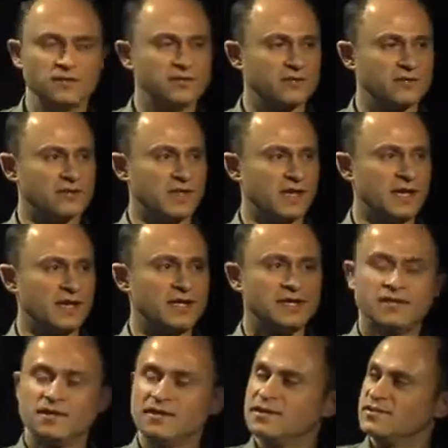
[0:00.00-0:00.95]
a look there.
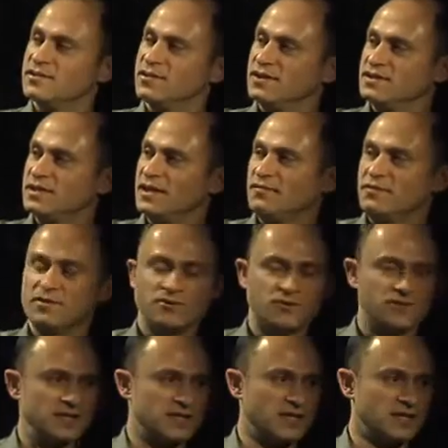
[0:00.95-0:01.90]
So you can see you've got
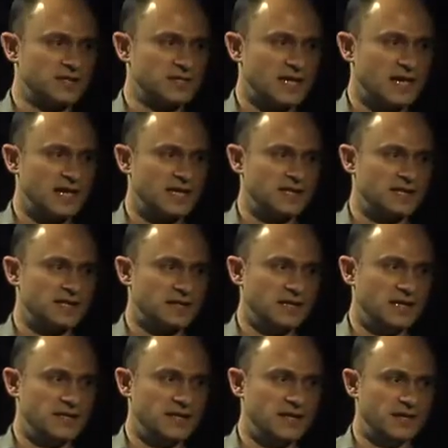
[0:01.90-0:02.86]
all these containers
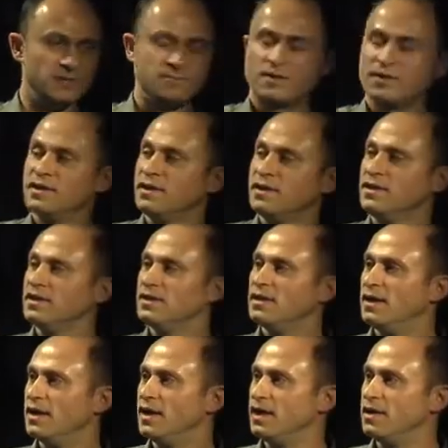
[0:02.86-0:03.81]
lined up,
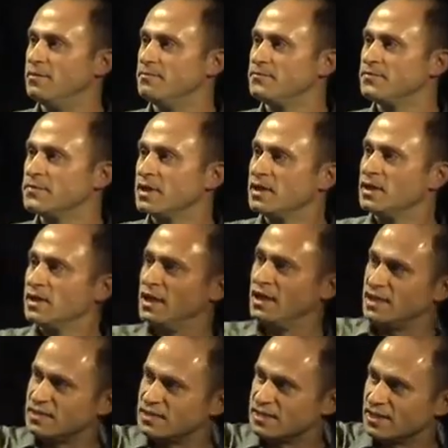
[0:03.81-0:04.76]
and
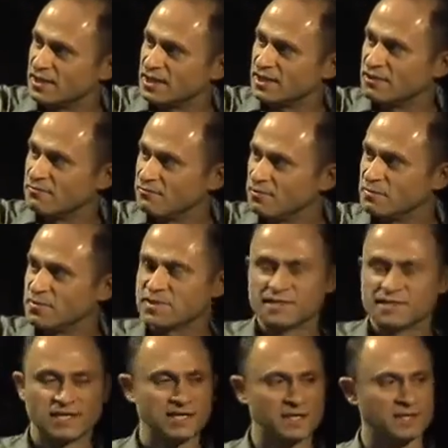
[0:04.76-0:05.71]
you can see the kind of rubber
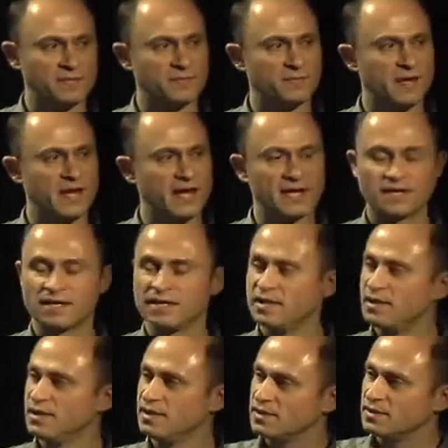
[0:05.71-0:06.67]
seal at the back.
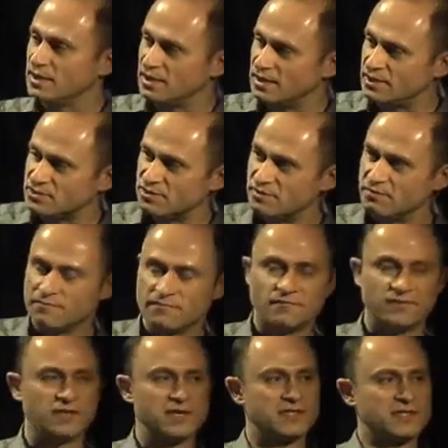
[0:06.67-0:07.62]
They're literally
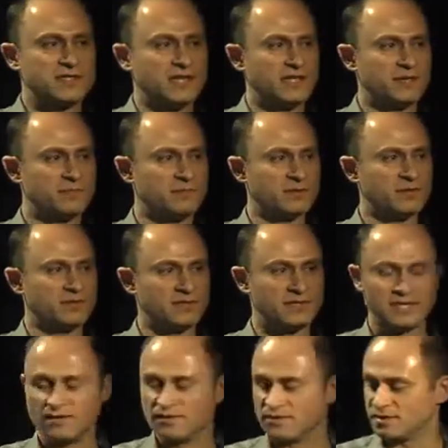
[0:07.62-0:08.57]
reversed in and
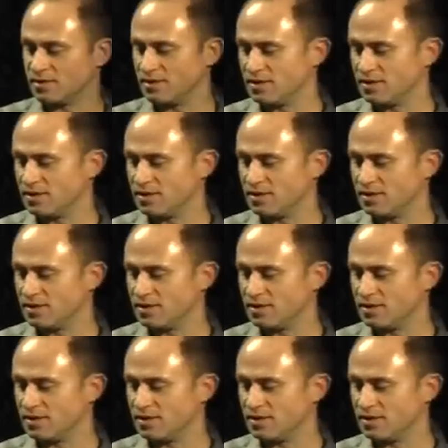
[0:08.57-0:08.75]
plugged in onto